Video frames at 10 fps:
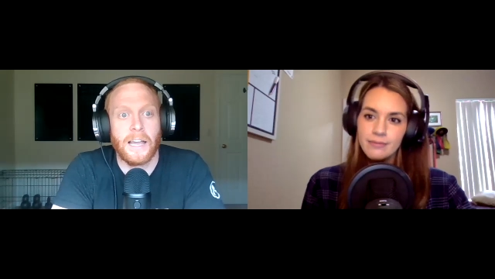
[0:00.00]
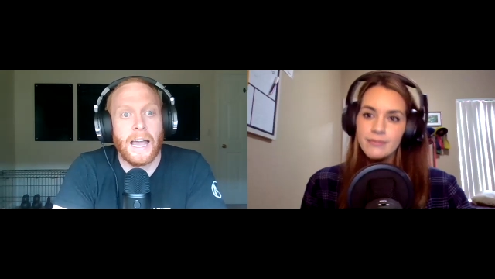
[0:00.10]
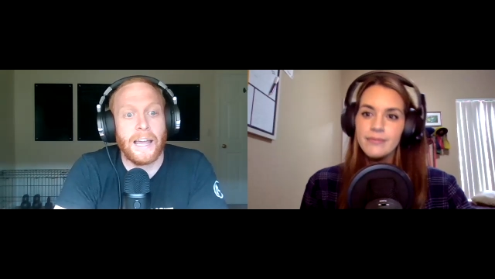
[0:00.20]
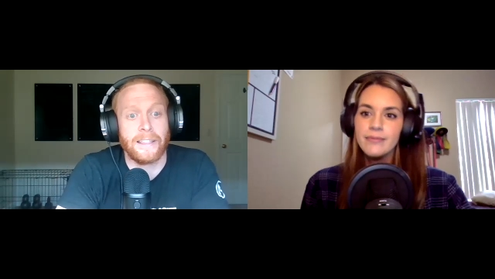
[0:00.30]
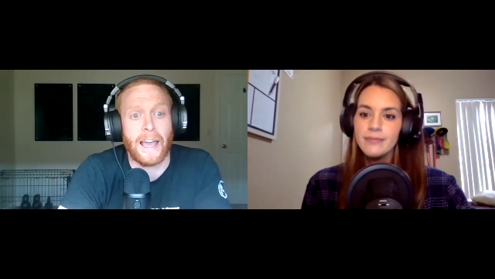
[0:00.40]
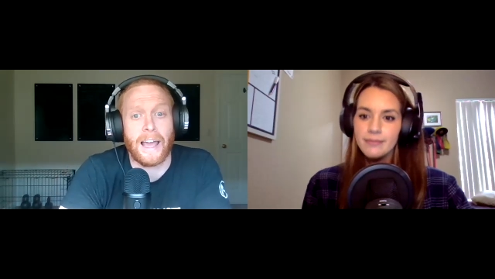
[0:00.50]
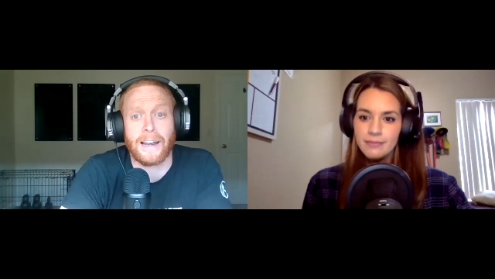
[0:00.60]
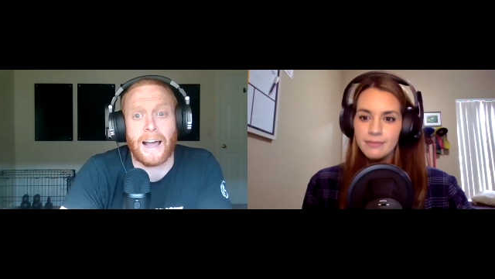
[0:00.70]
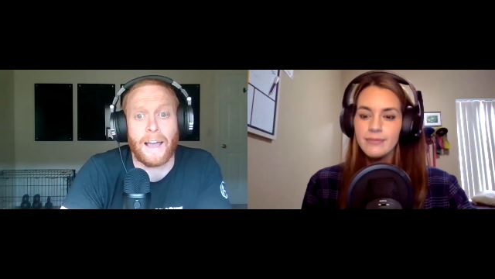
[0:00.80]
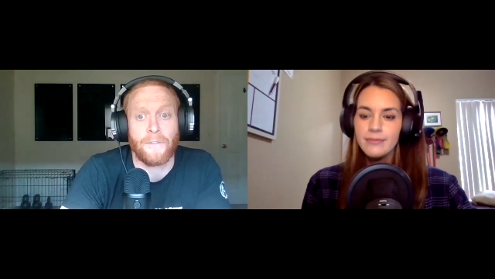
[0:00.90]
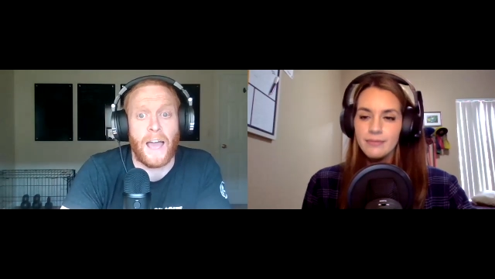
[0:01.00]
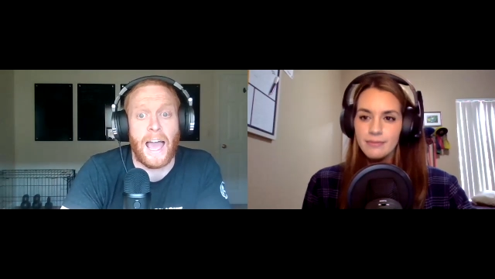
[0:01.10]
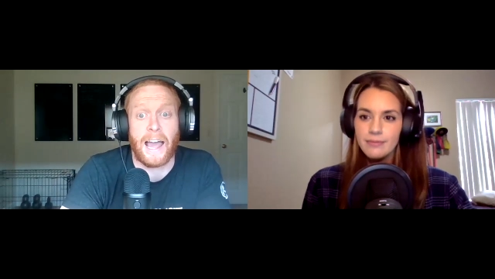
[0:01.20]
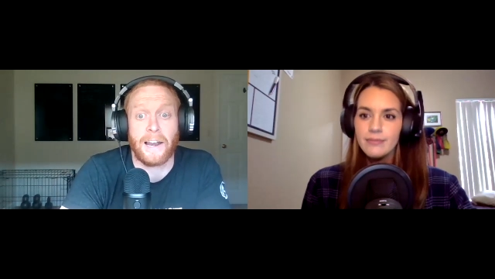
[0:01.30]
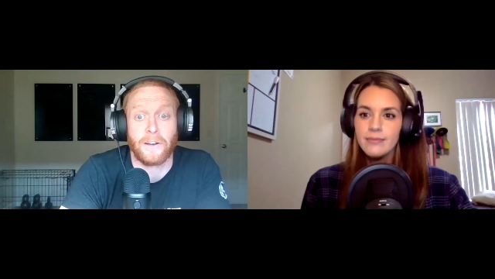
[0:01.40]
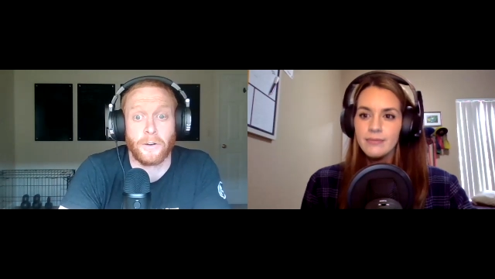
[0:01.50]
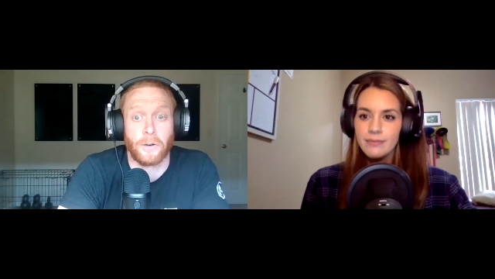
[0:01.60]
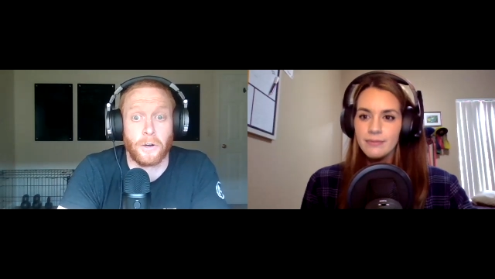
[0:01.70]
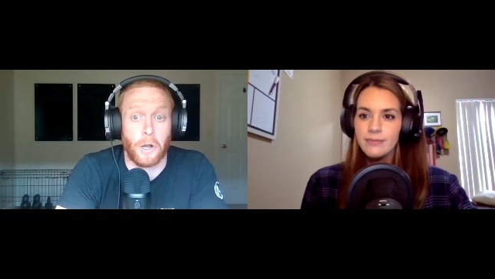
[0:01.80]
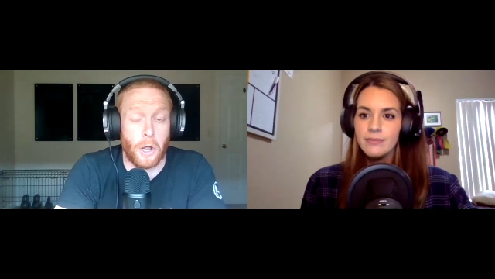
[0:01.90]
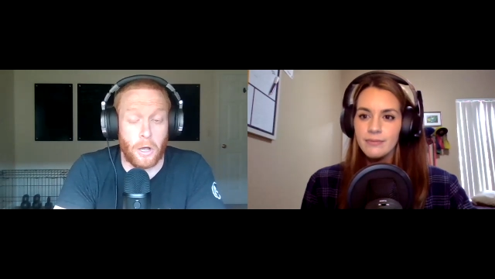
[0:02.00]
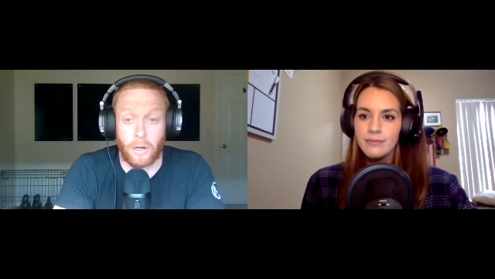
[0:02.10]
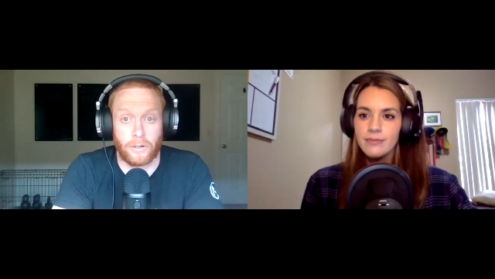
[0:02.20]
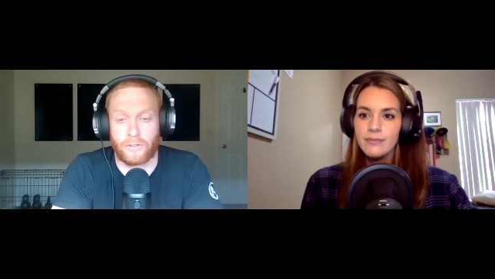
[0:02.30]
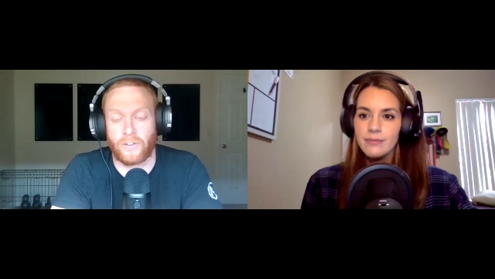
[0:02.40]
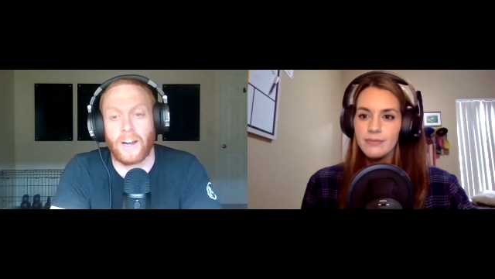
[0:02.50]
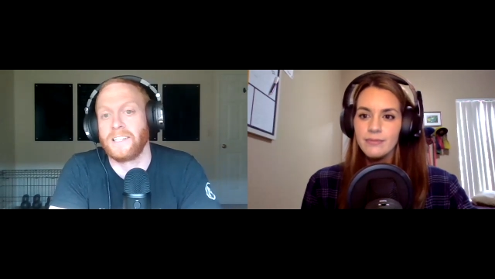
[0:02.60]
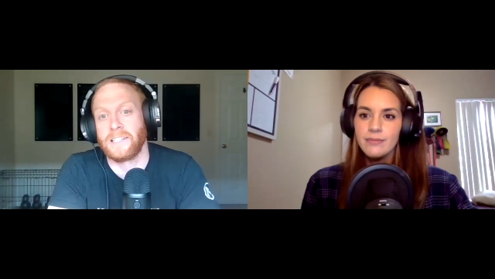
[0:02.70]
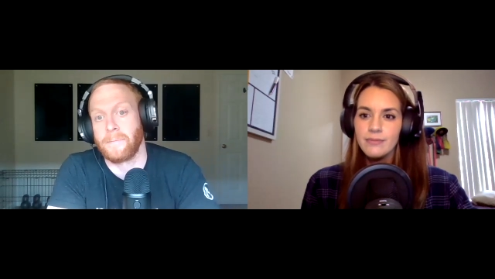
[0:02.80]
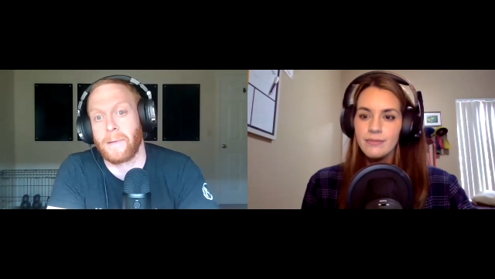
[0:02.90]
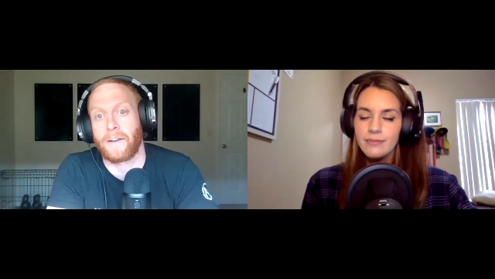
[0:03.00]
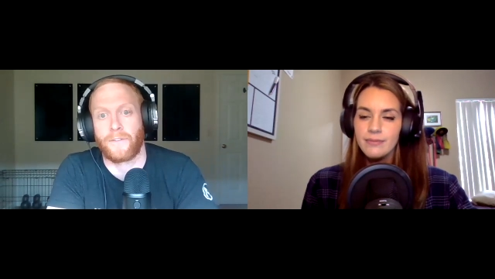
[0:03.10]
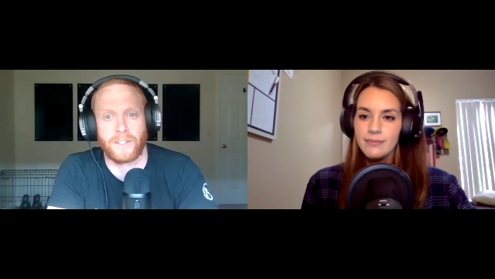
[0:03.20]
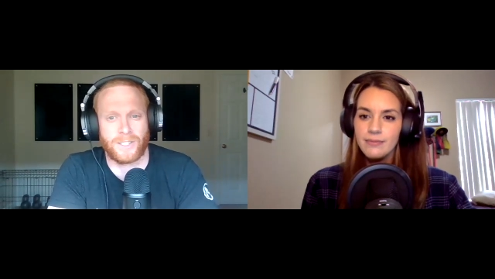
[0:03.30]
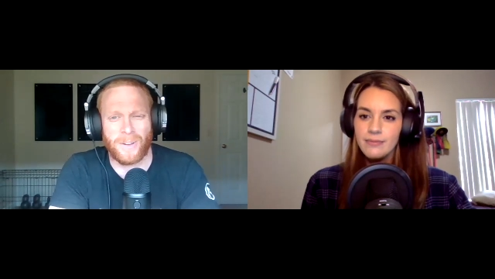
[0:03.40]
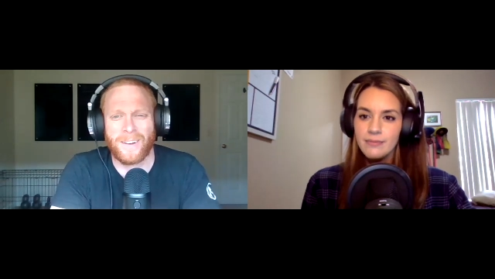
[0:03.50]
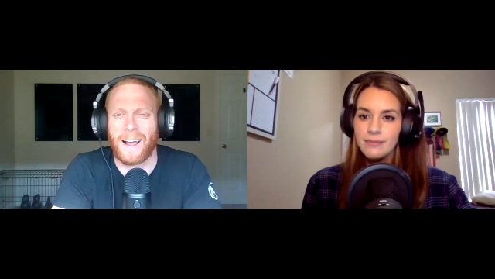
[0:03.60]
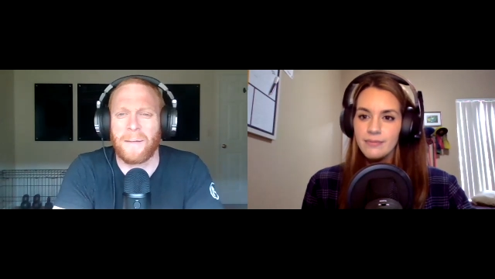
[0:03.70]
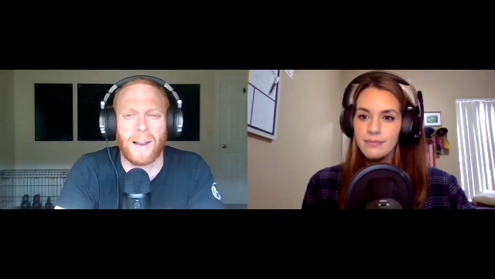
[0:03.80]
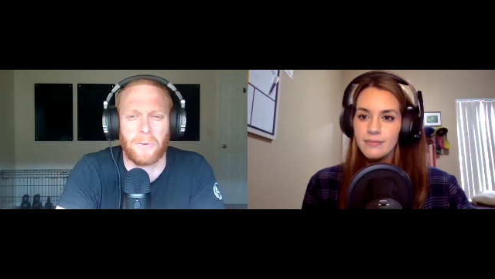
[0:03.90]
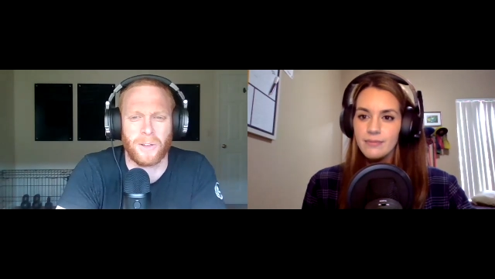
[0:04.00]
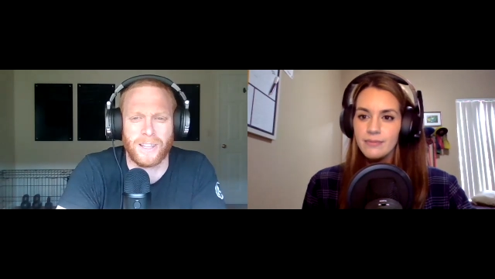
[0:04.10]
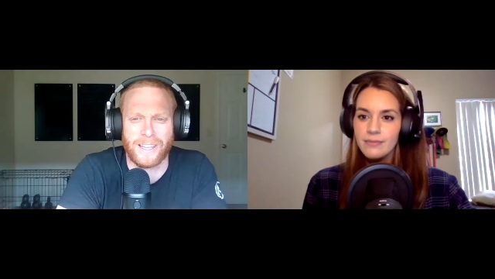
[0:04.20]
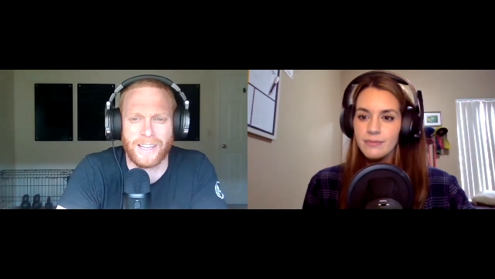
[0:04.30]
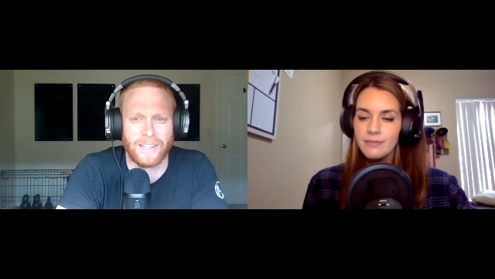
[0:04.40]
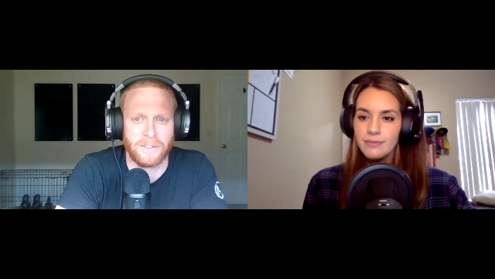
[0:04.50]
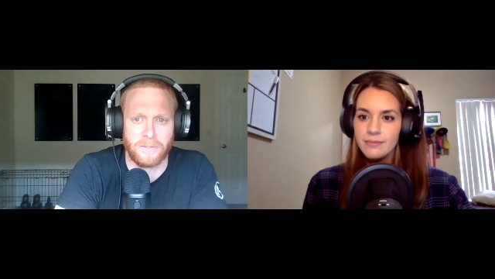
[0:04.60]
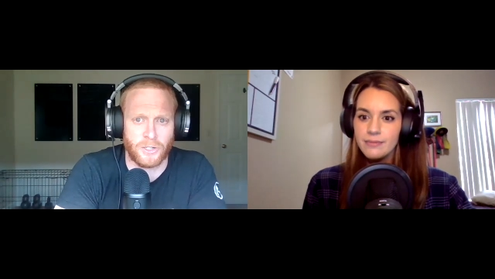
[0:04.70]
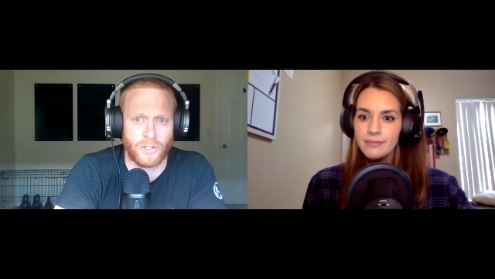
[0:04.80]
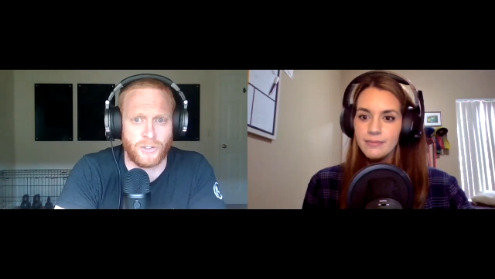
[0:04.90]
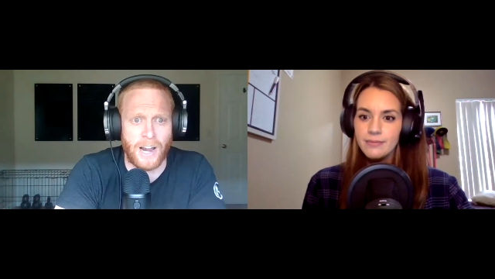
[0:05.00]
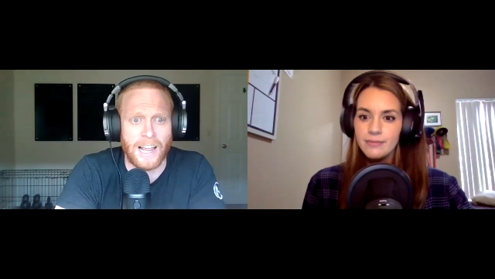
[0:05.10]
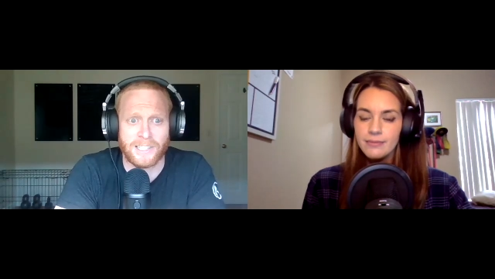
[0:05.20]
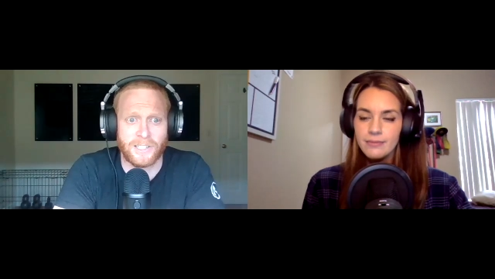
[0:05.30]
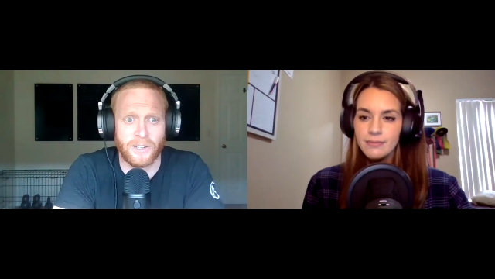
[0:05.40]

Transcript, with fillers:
Speaker 1: and then I've had crazy benefits. So I, am not really a stressed